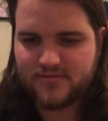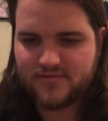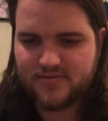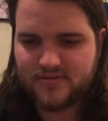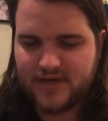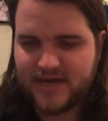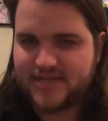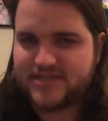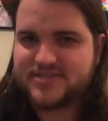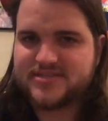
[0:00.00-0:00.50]

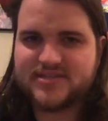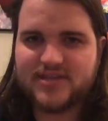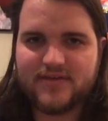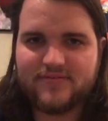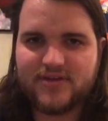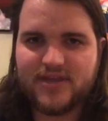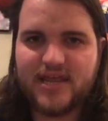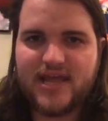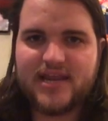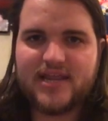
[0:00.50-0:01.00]
I just love
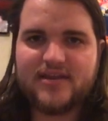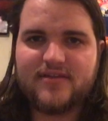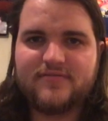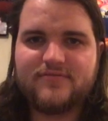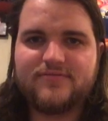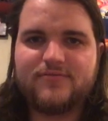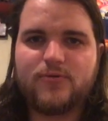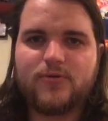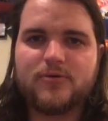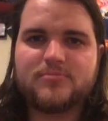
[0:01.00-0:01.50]
it, and it
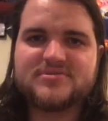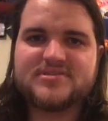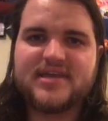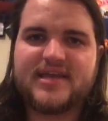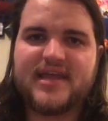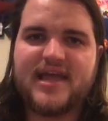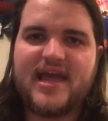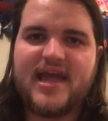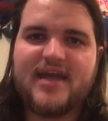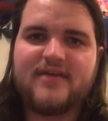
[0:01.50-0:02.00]
informs
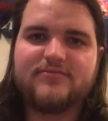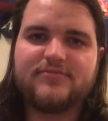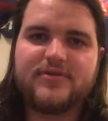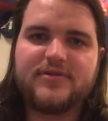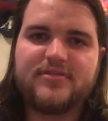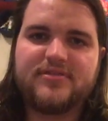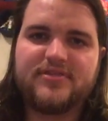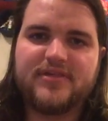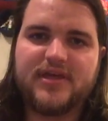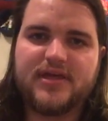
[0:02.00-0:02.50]
like
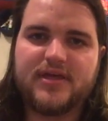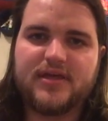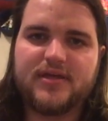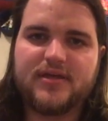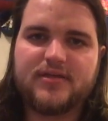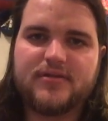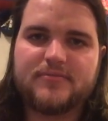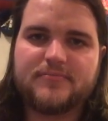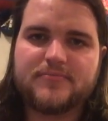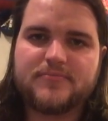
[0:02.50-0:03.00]

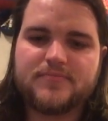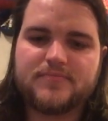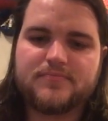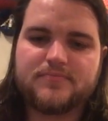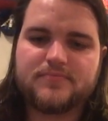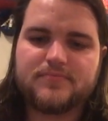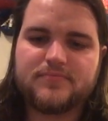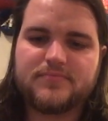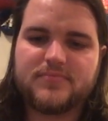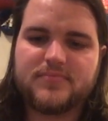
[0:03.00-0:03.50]
everything
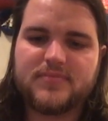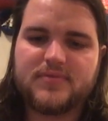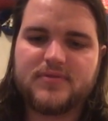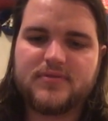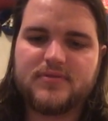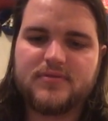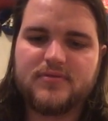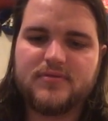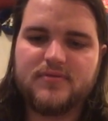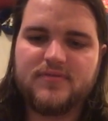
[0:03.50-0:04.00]

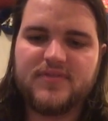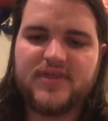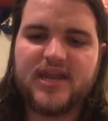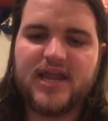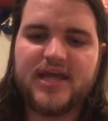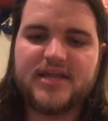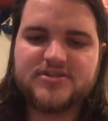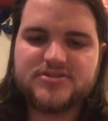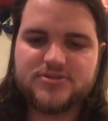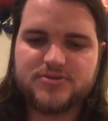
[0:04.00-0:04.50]
that
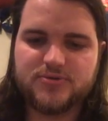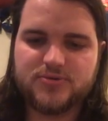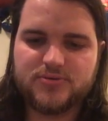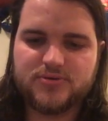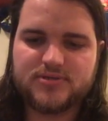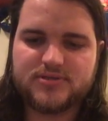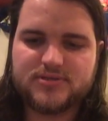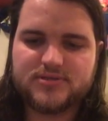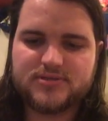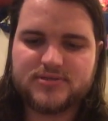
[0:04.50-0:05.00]
I do
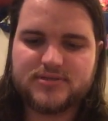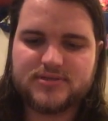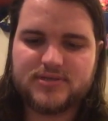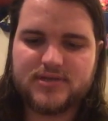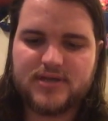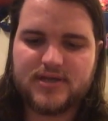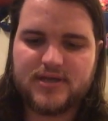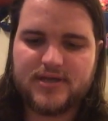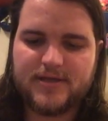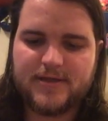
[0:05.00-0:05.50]

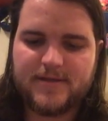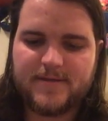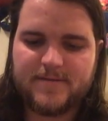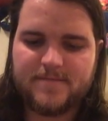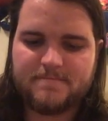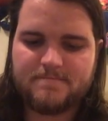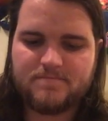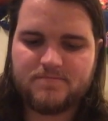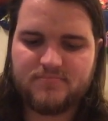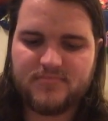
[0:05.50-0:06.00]

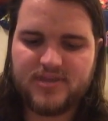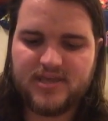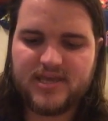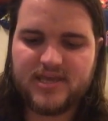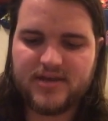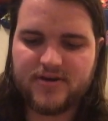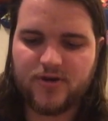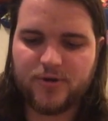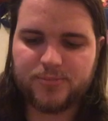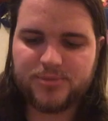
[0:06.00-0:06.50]

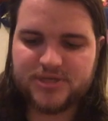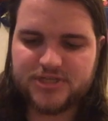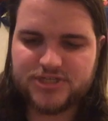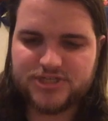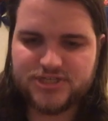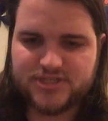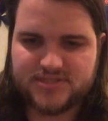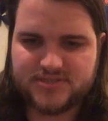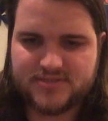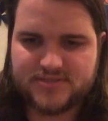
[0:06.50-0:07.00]
in
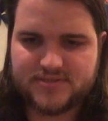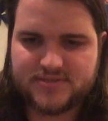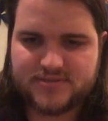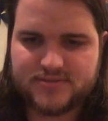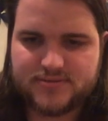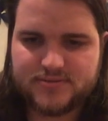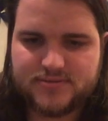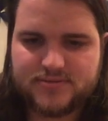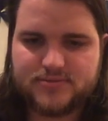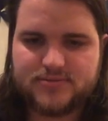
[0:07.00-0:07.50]
RPGs.
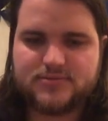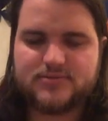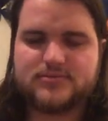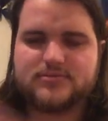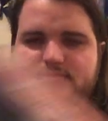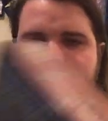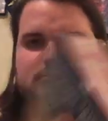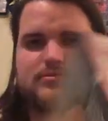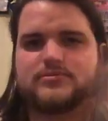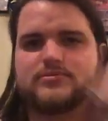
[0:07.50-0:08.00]

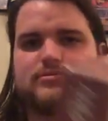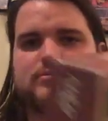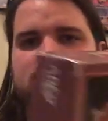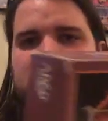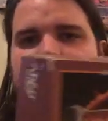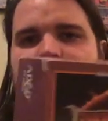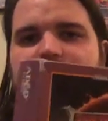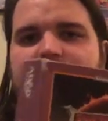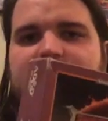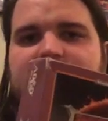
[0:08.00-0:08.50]

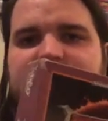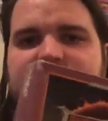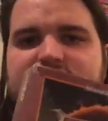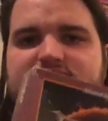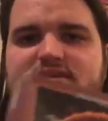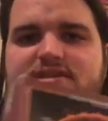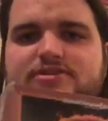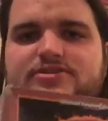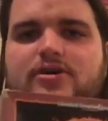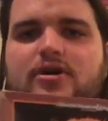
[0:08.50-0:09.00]
It is
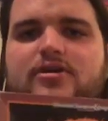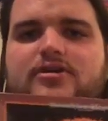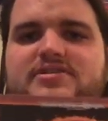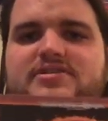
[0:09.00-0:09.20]
the Dark